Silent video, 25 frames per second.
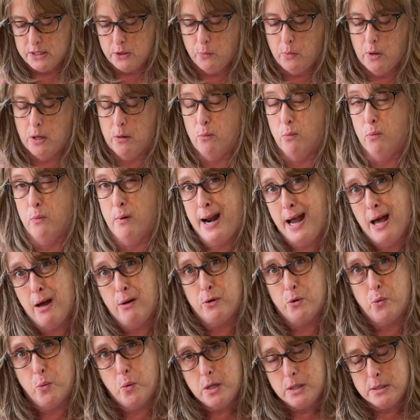You want
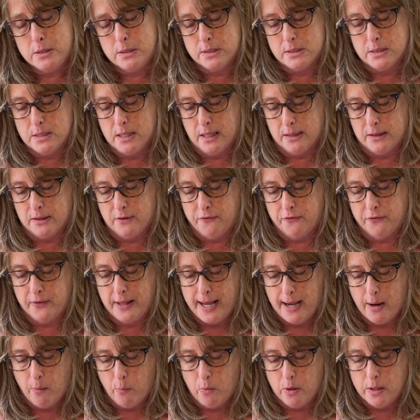round ones, not the
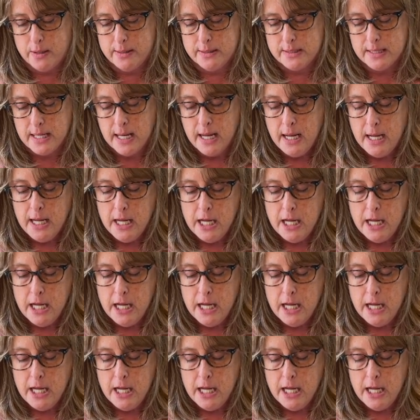flat ones.